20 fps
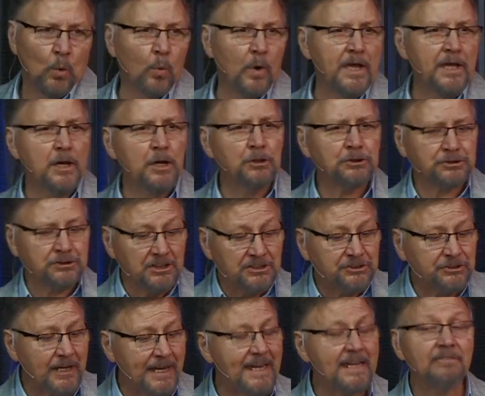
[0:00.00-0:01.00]
We used to
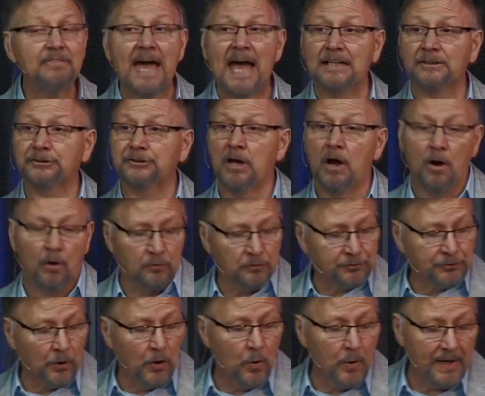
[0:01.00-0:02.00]
sing that
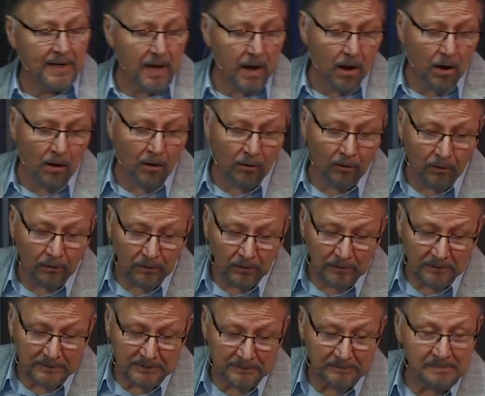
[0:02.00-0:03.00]
song through it
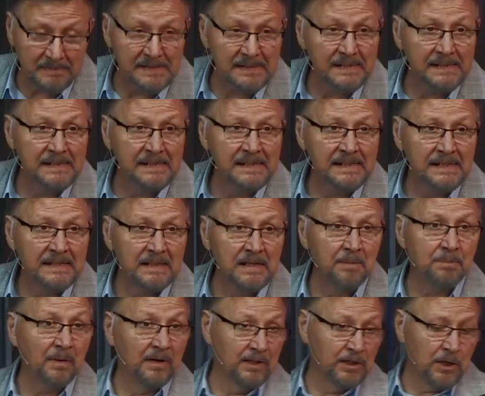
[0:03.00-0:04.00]
all. And
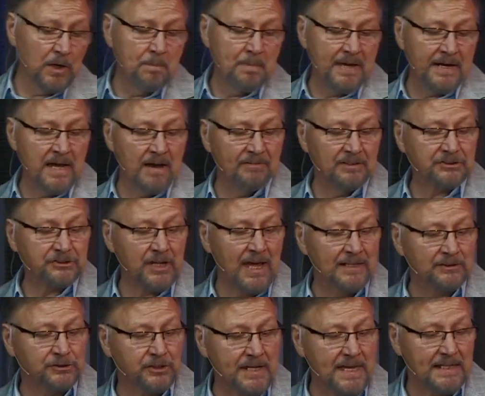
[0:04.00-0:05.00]
a little bit of it
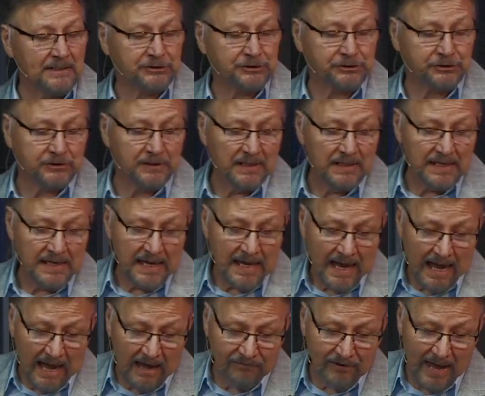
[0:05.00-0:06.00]
says this
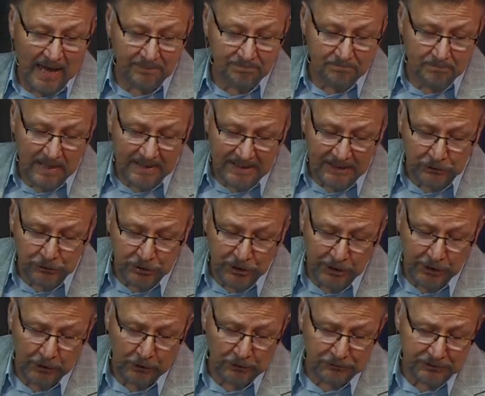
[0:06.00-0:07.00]
I've had many
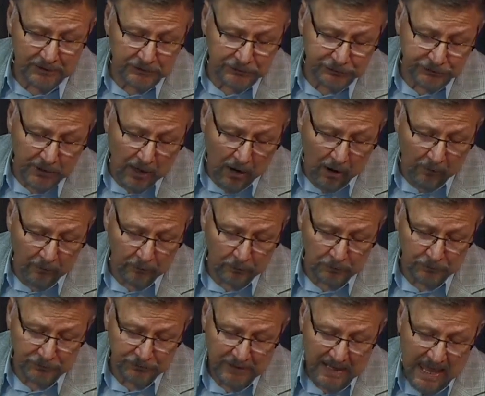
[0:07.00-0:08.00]
tears and
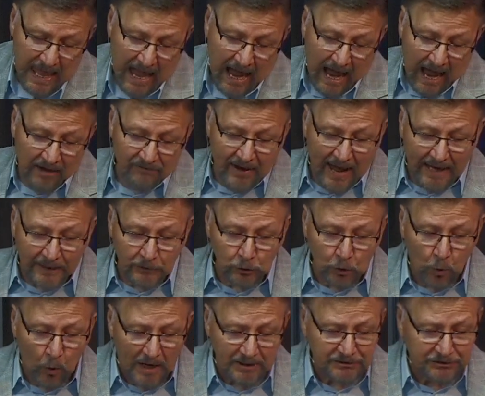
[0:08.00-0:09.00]
sorrows. I've had
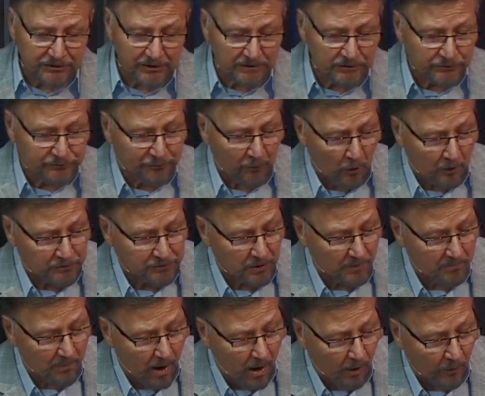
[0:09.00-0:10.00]
questions for
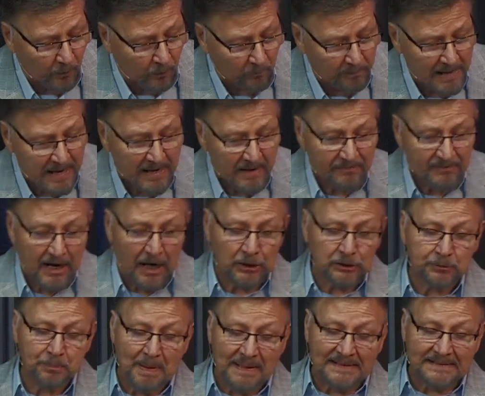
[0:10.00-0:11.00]
tomorrow.
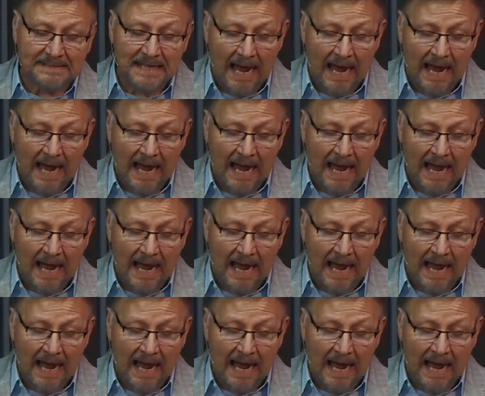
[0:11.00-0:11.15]
There's been